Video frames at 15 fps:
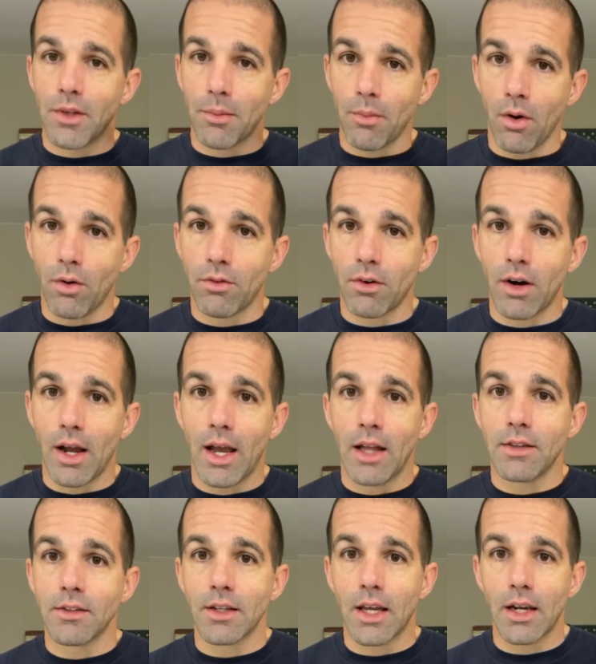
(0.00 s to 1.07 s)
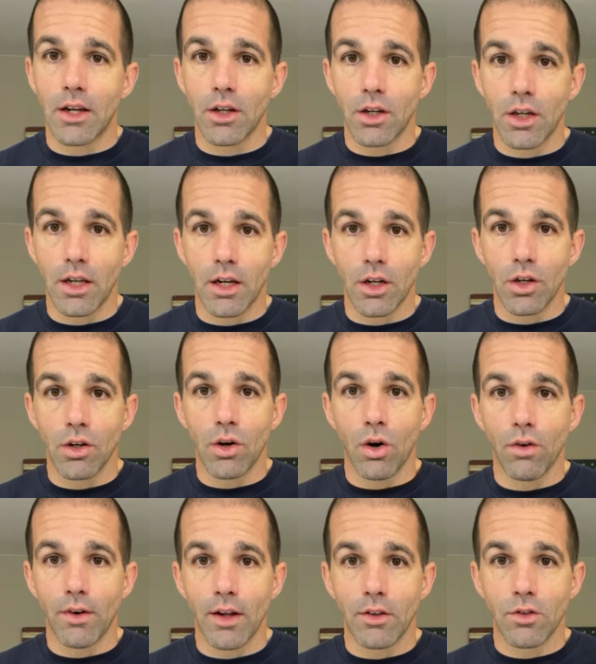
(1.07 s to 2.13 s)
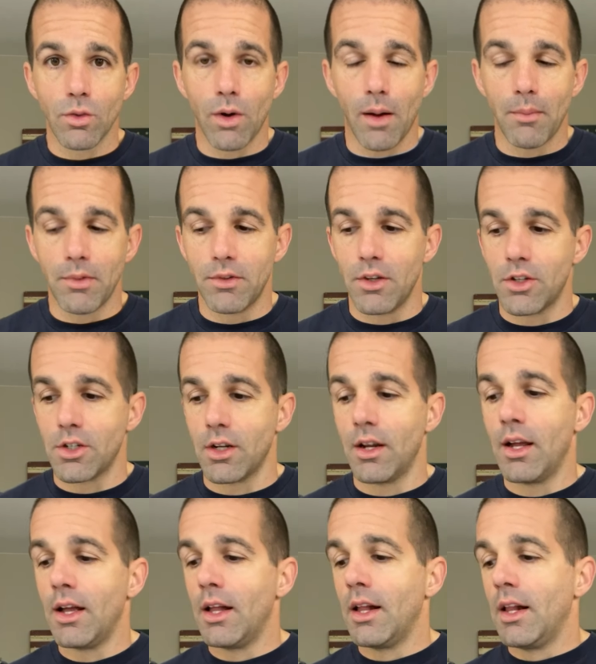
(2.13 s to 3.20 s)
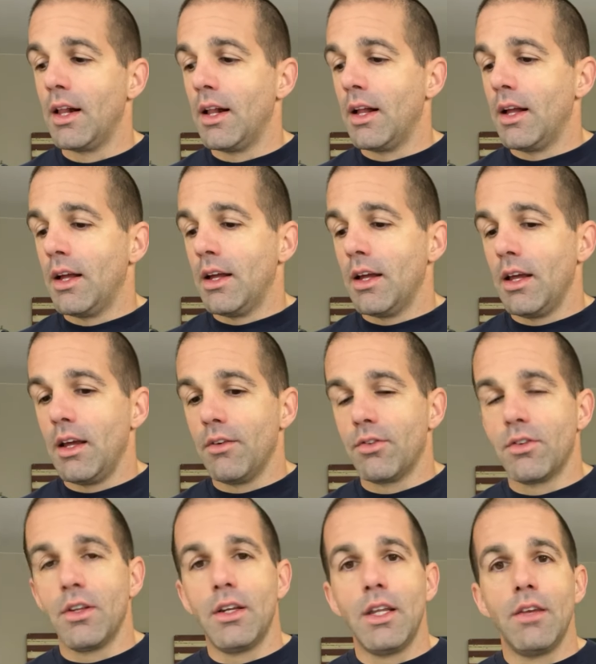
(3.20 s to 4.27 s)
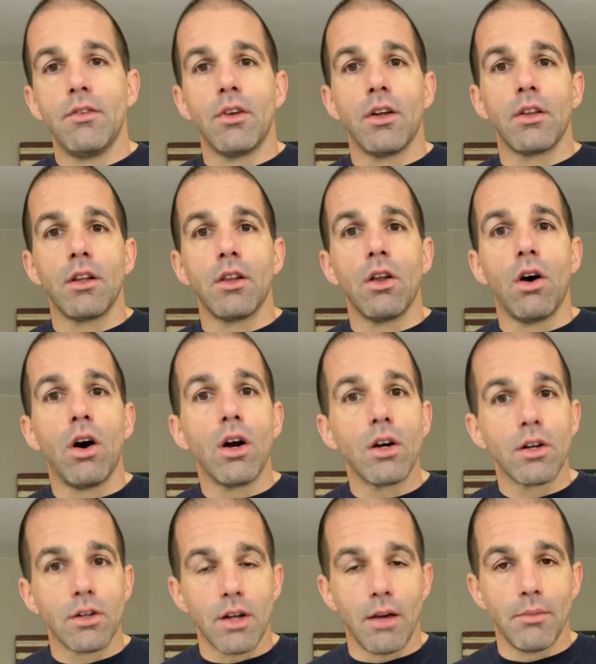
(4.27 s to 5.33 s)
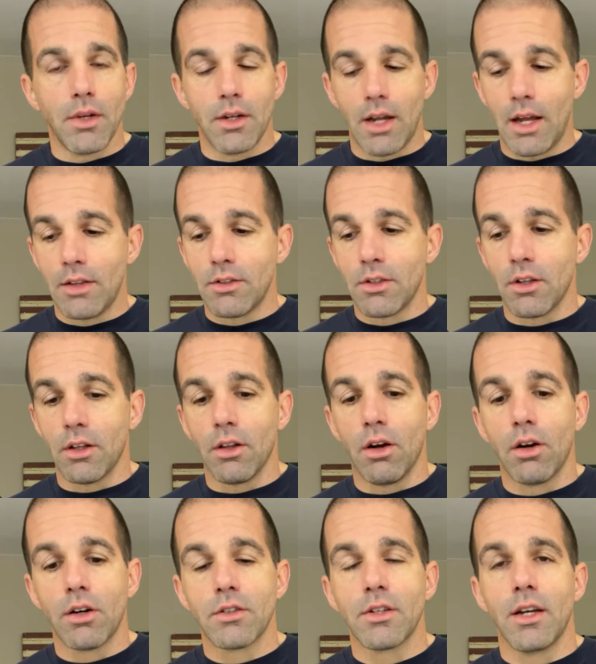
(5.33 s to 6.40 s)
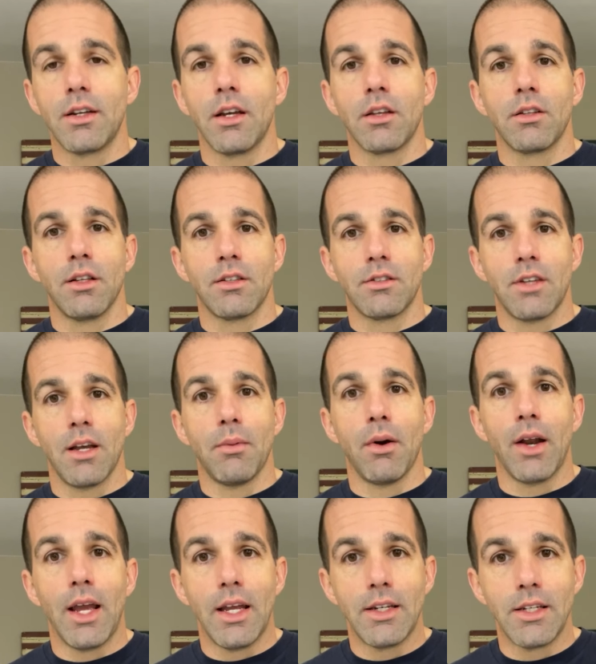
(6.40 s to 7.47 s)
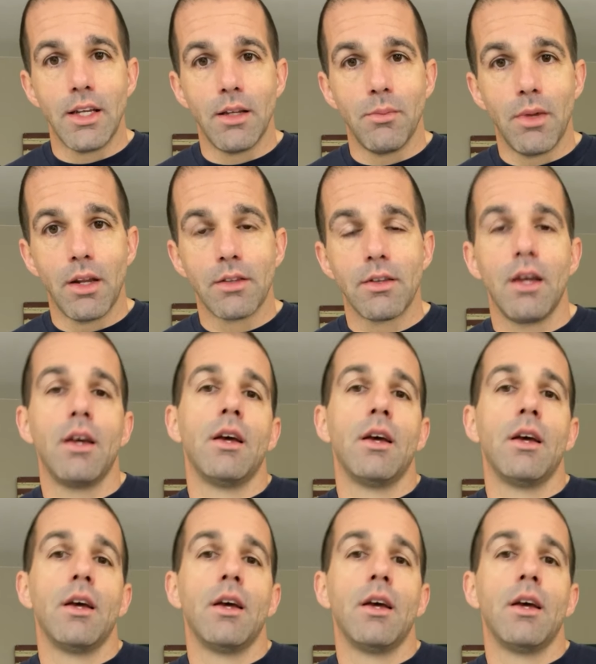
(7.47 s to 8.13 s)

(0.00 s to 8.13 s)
up over our head and get a, in a good overhead squat position. If Cindy even on the longer, I mean Nancy on the longer side takes, let's say about 18 minutes,